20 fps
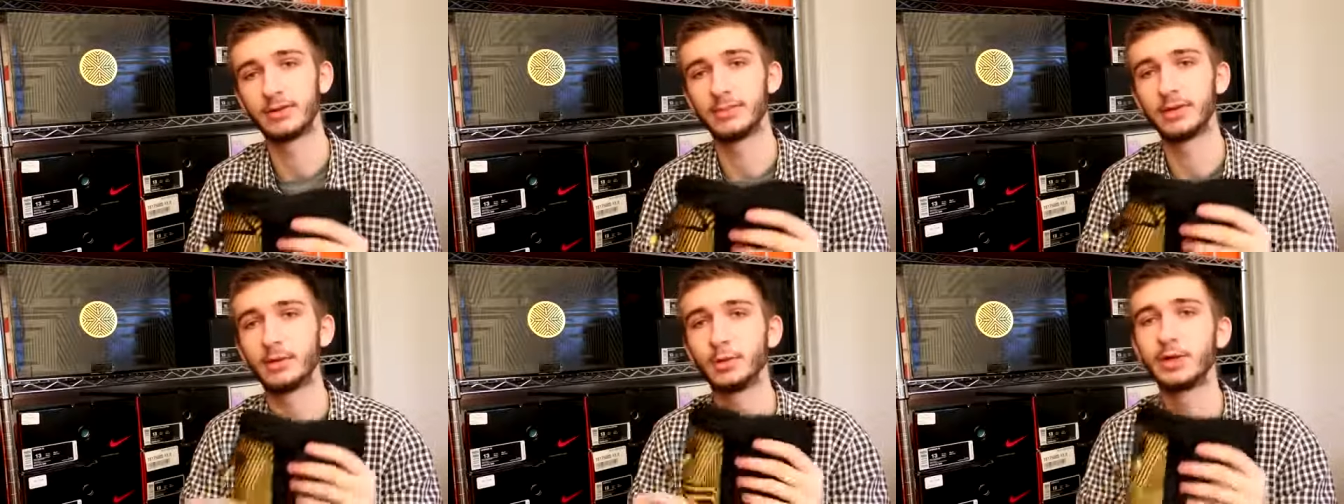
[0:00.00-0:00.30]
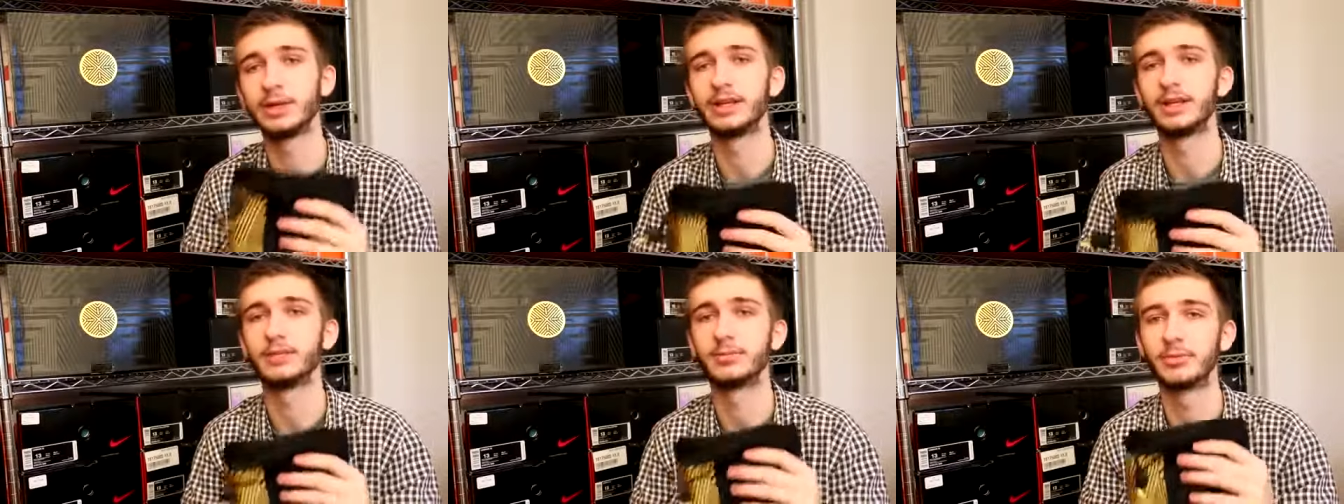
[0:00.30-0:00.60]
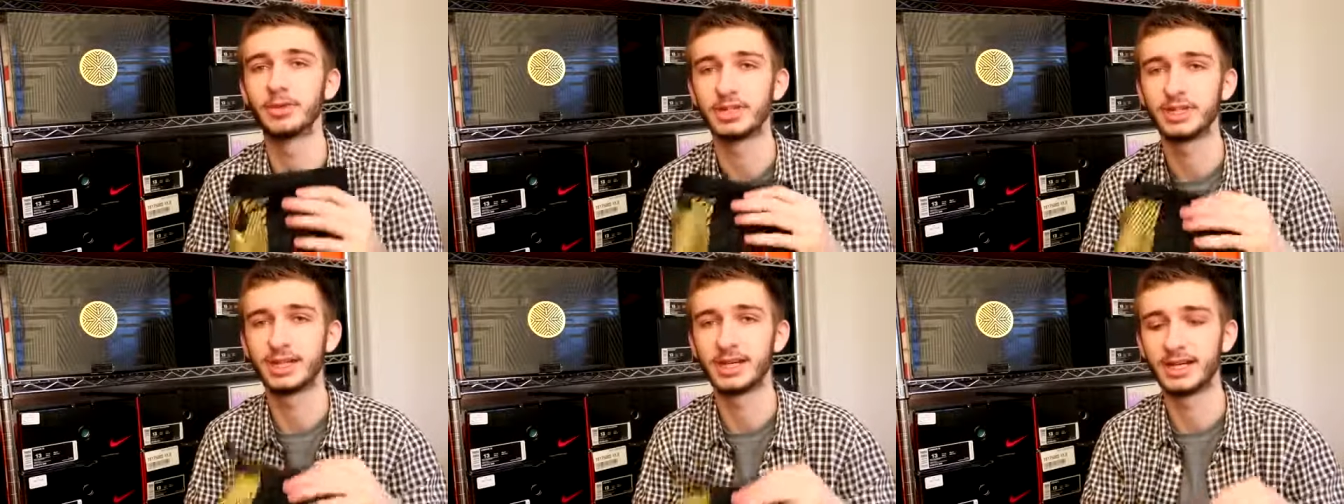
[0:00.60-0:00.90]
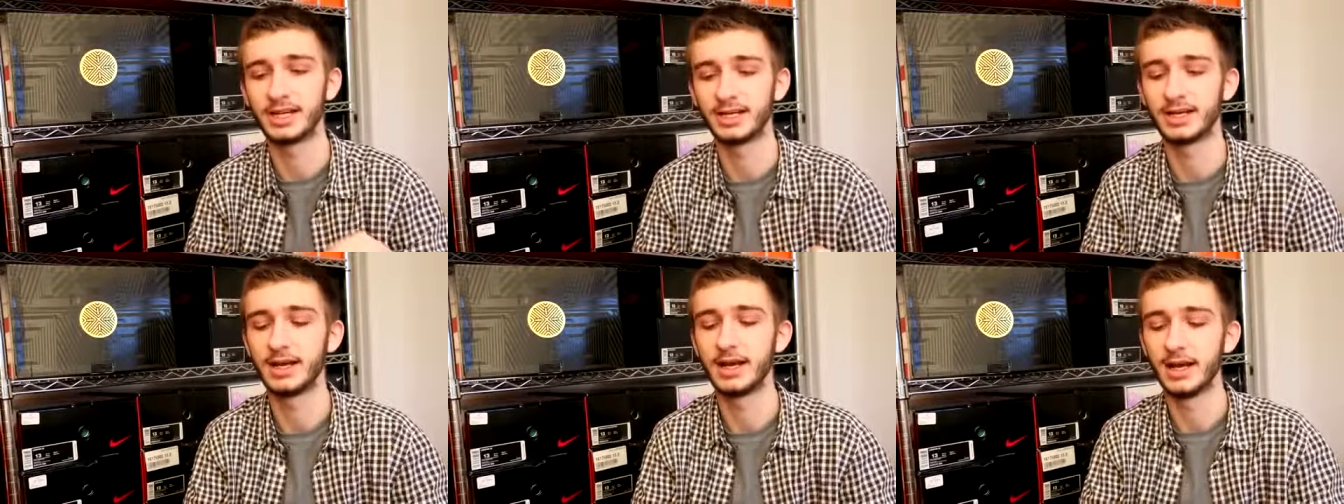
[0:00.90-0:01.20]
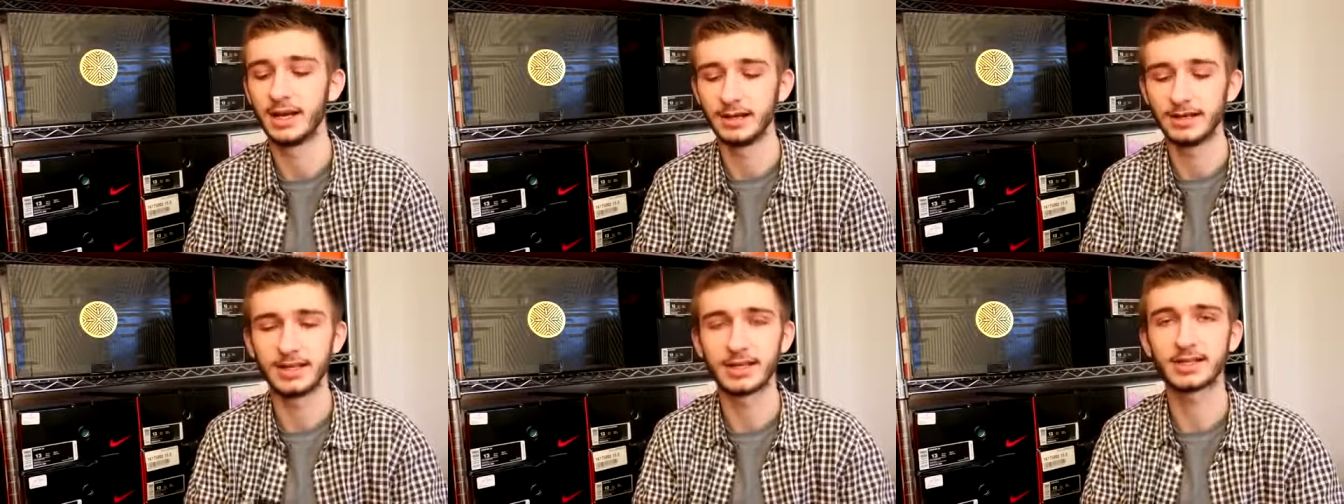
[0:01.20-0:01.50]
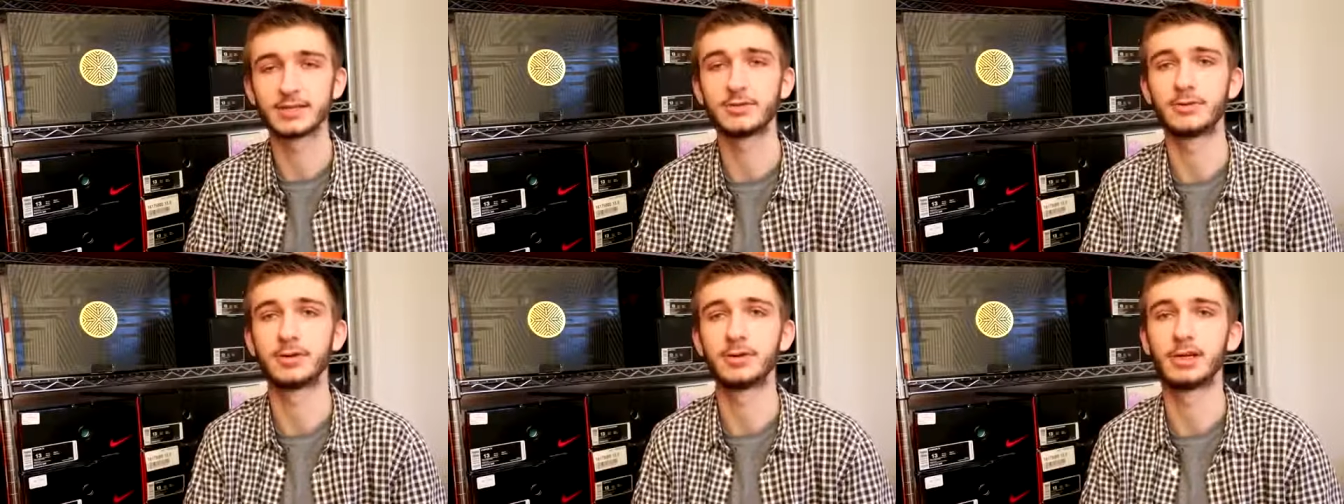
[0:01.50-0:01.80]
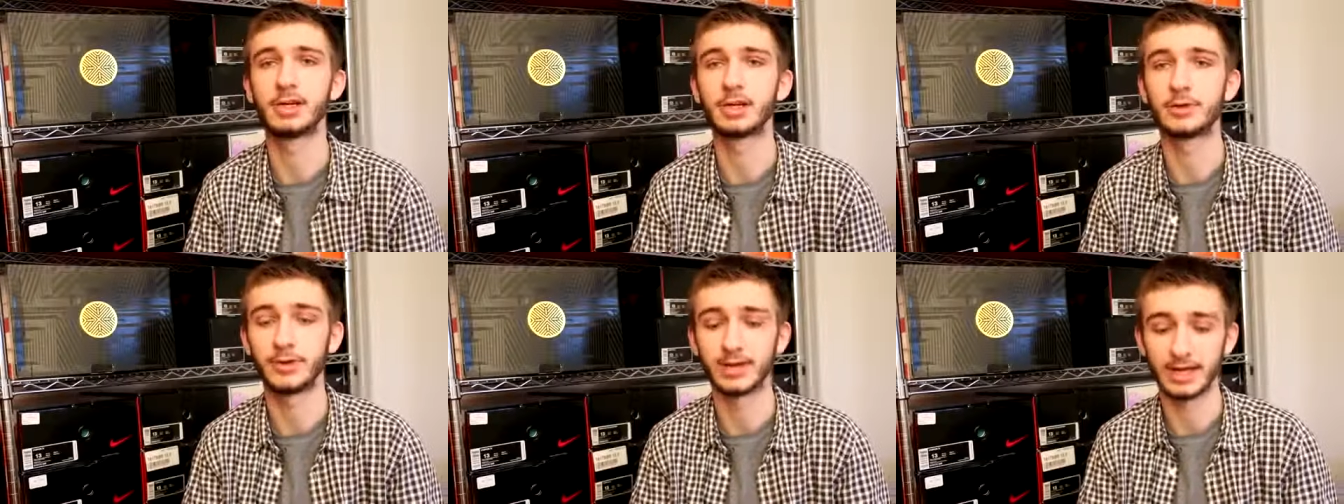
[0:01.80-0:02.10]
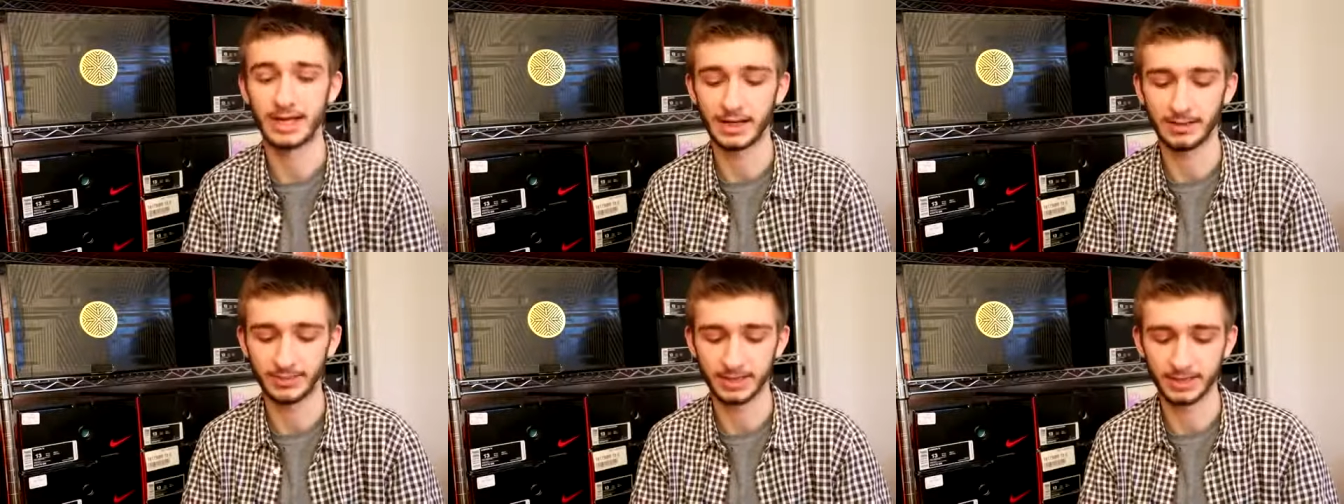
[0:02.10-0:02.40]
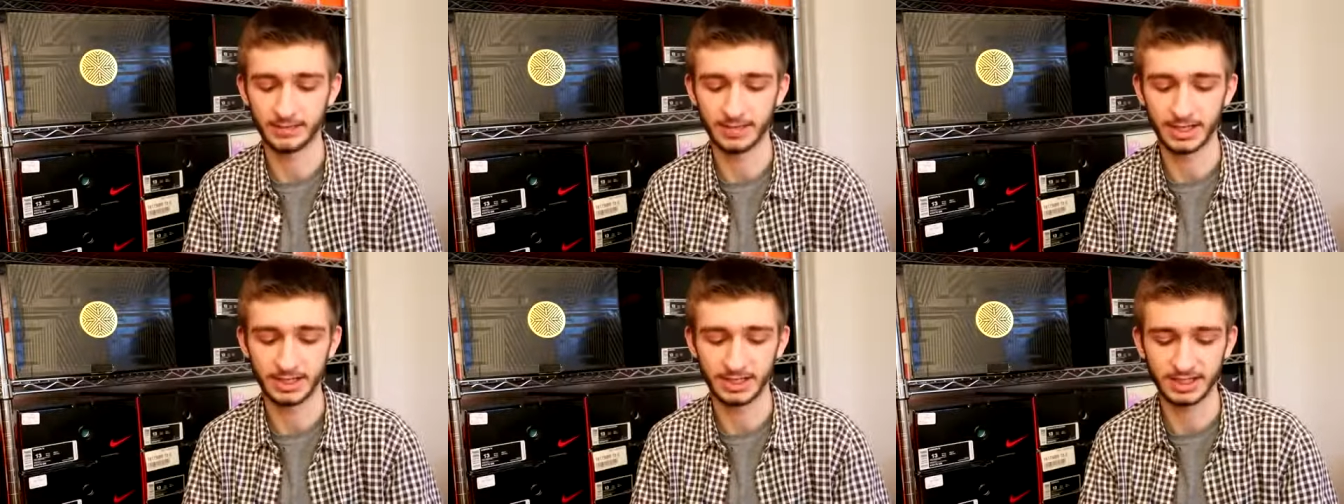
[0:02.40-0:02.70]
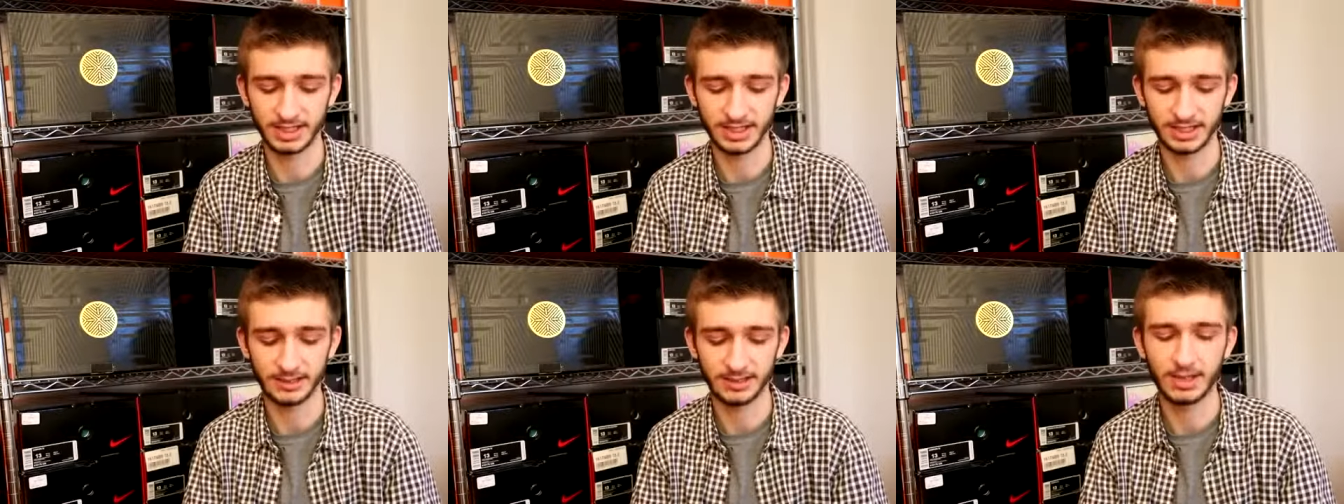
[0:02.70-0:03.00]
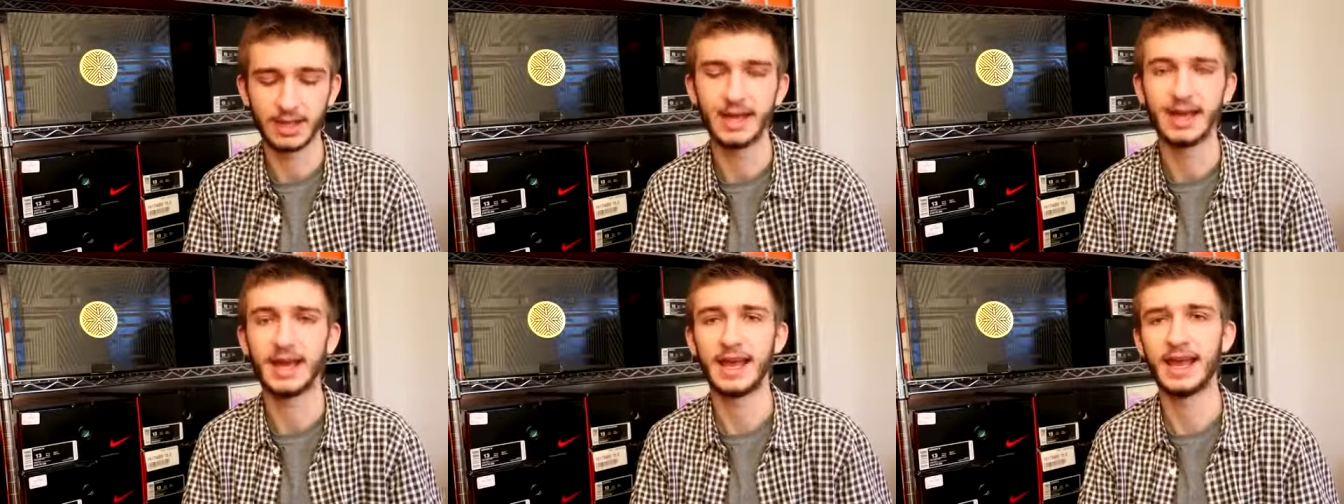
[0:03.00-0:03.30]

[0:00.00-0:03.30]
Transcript: would be greatly appreciated. It does go a long way in helping out my channel,